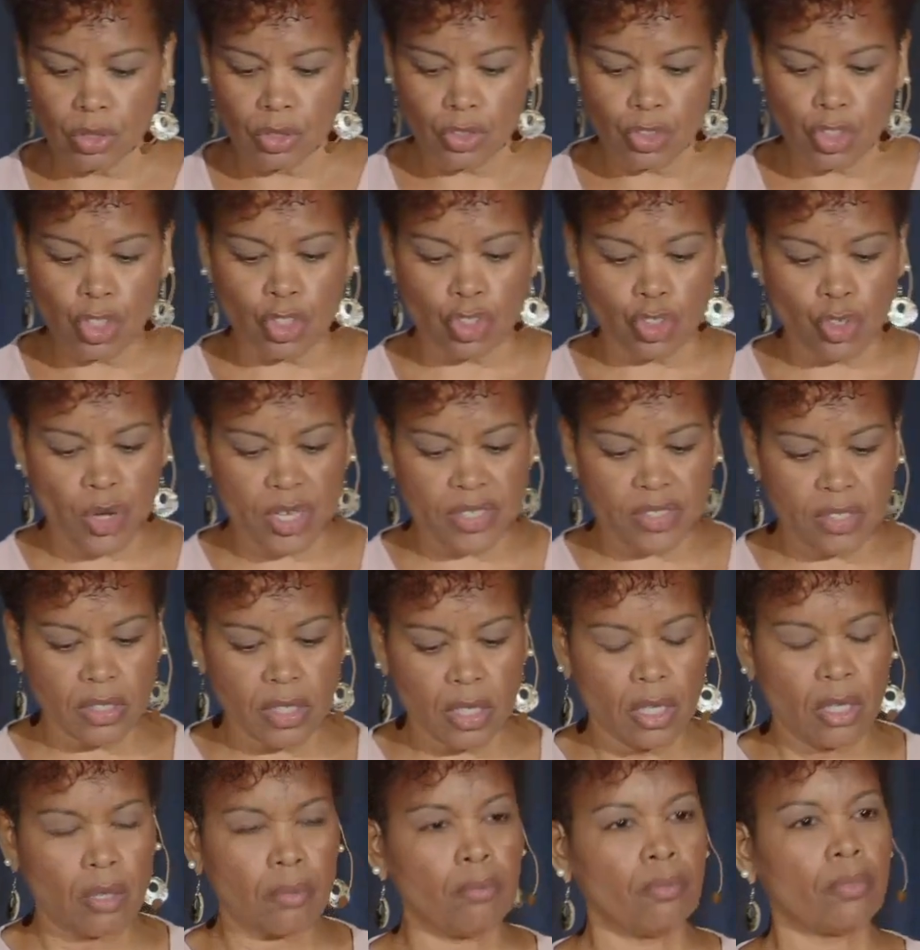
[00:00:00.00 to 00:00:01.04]
to trust
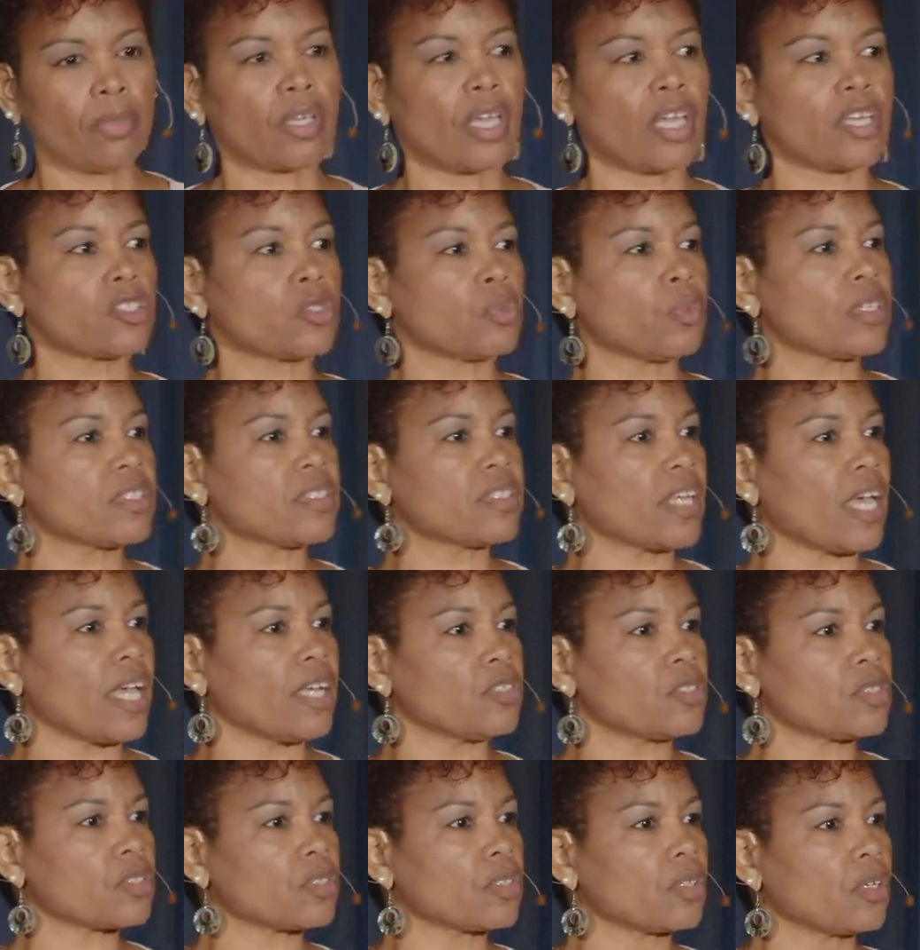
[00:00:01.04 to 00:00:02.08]
him, guess what,
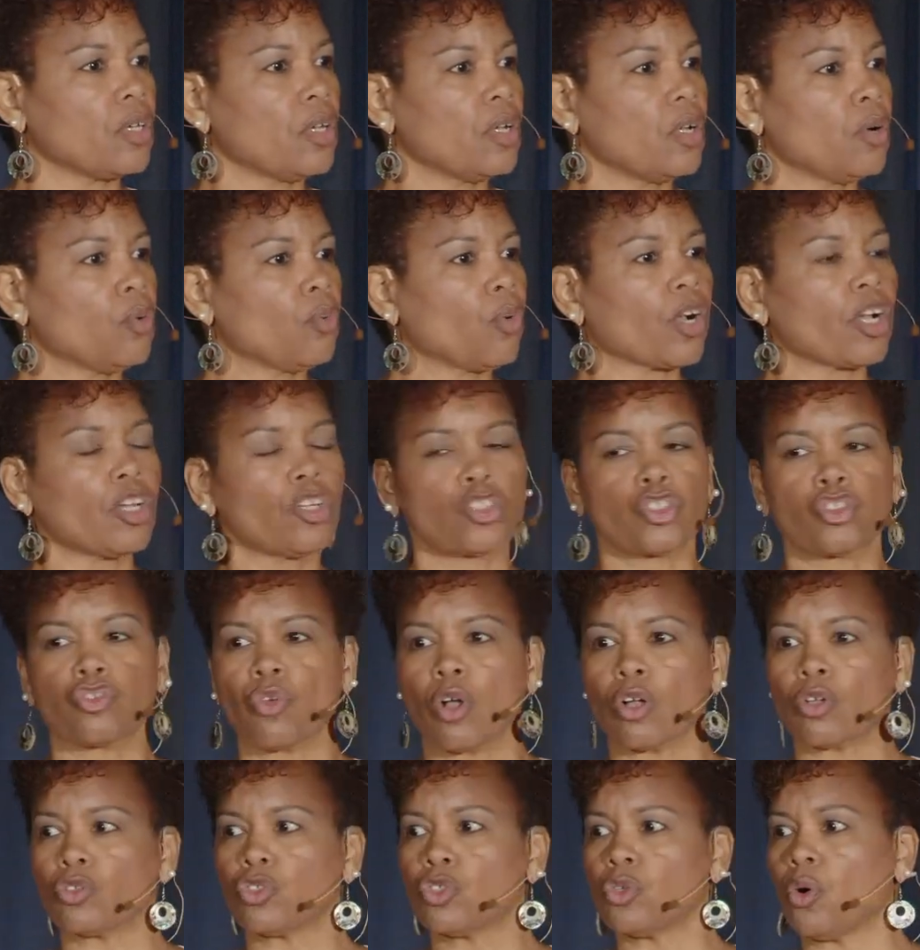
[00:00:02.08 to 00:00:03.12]
saints? We're going to
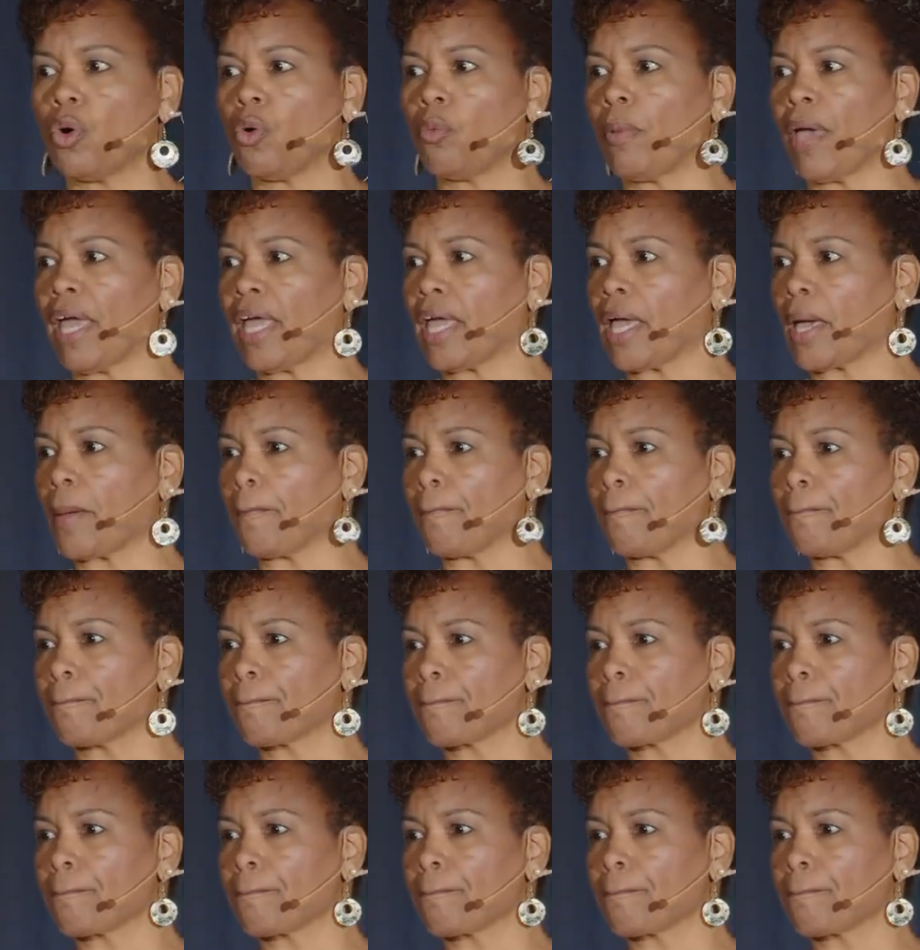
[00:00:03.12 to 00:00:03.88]
struggle to obey him.